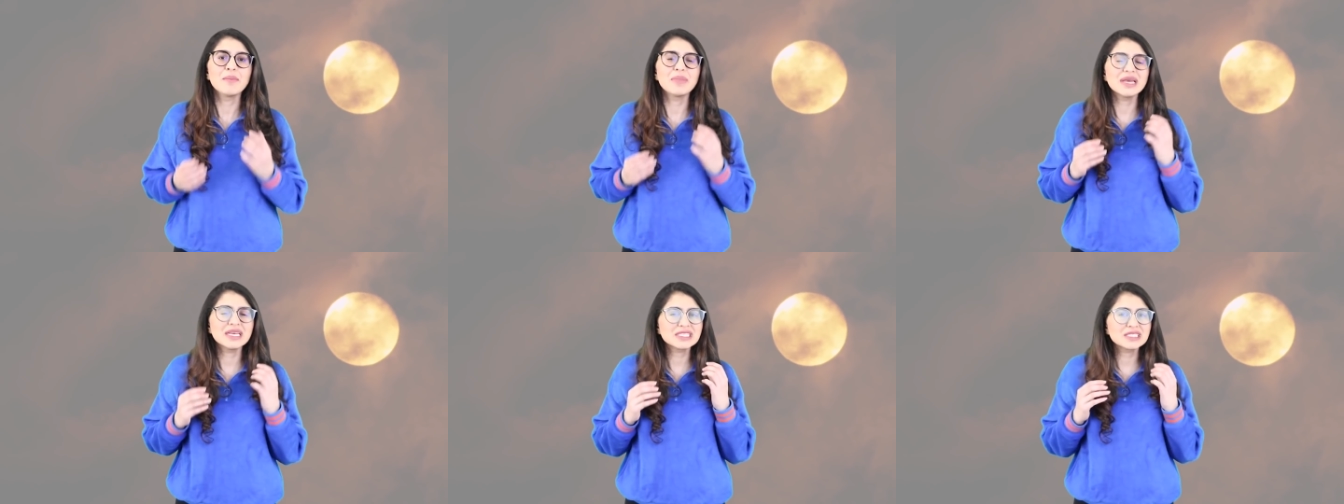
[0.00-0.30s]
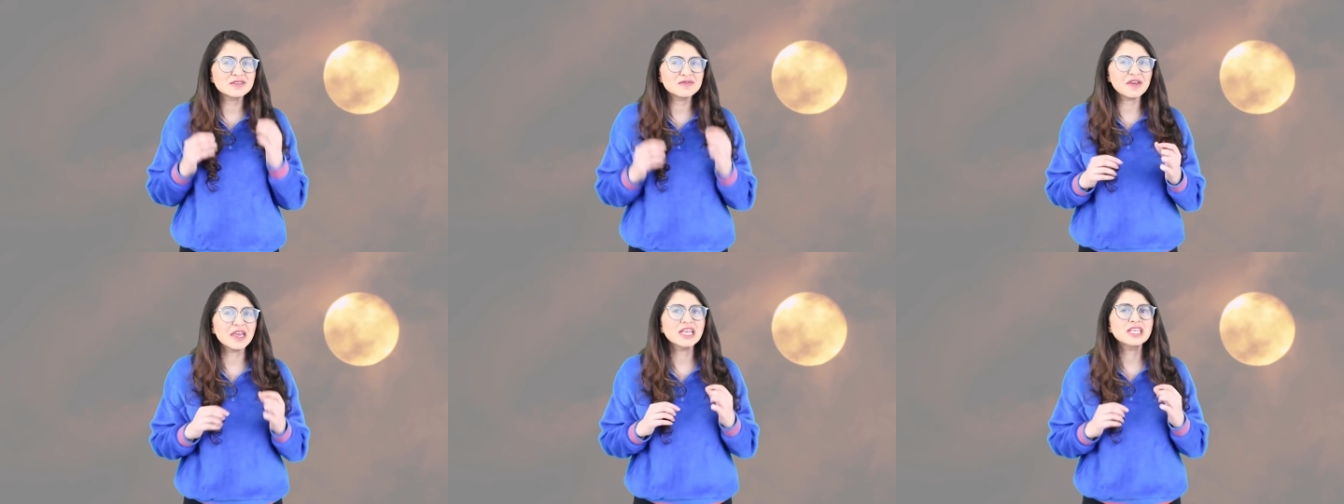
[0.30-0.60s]
But
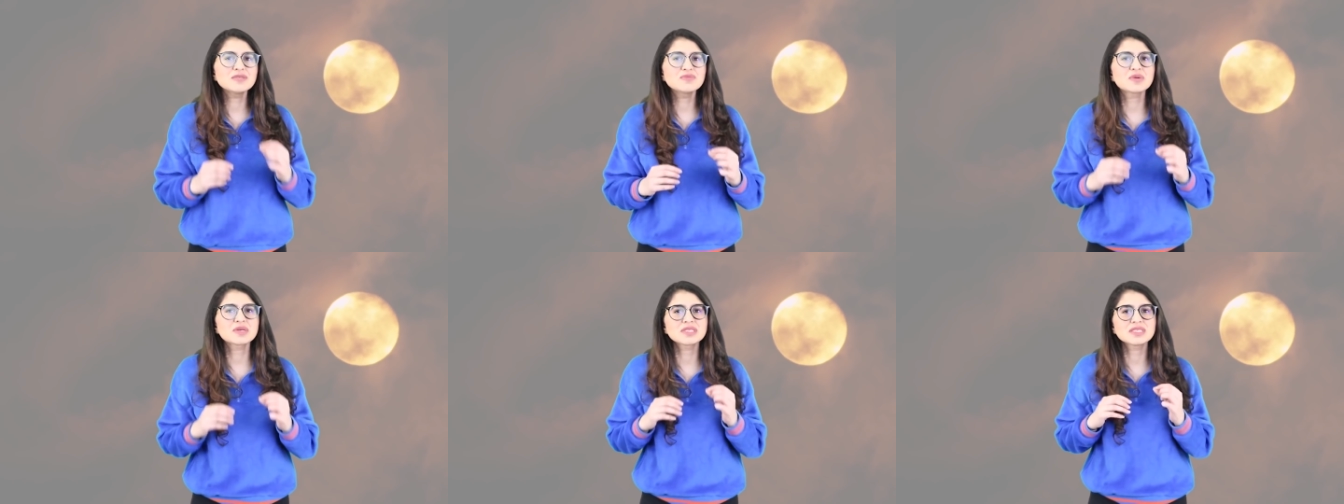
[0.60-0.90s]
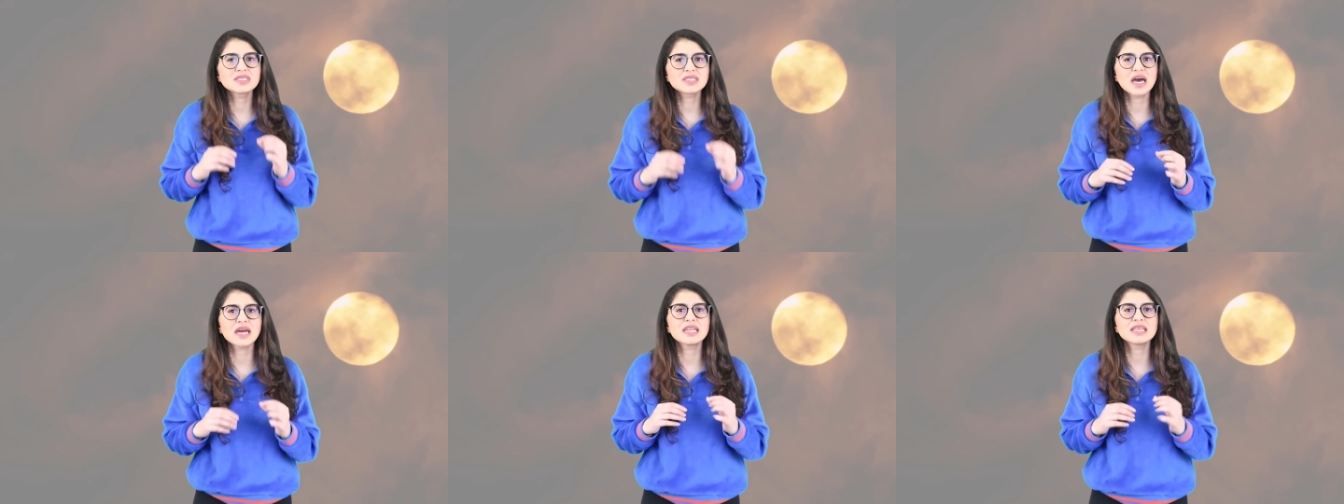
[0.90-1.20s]
his Facebook
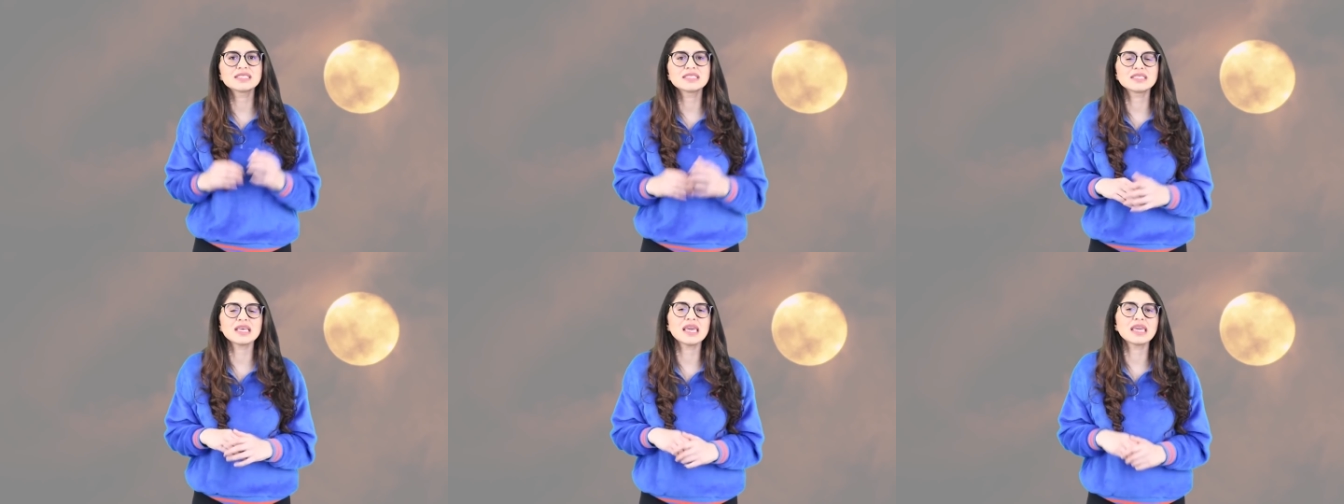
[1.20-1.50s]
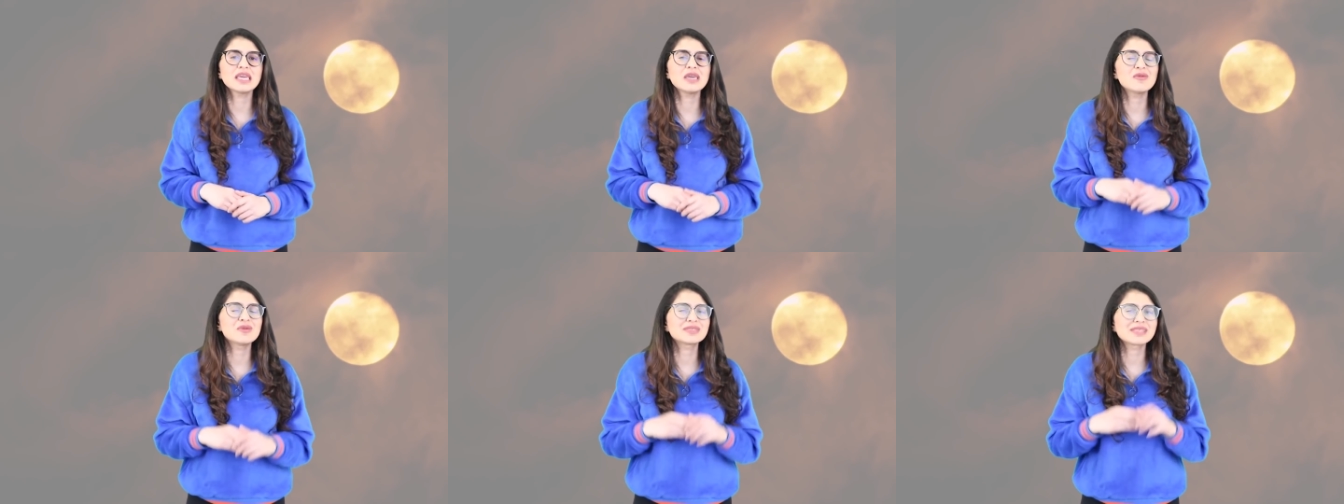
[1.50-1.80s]
started
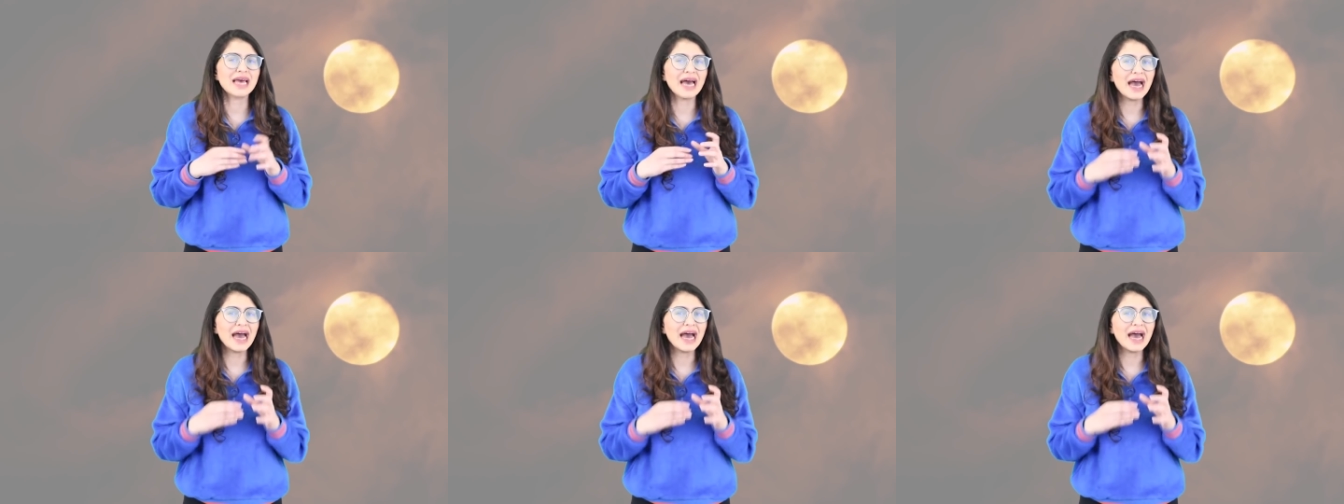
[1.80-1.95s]
saying he was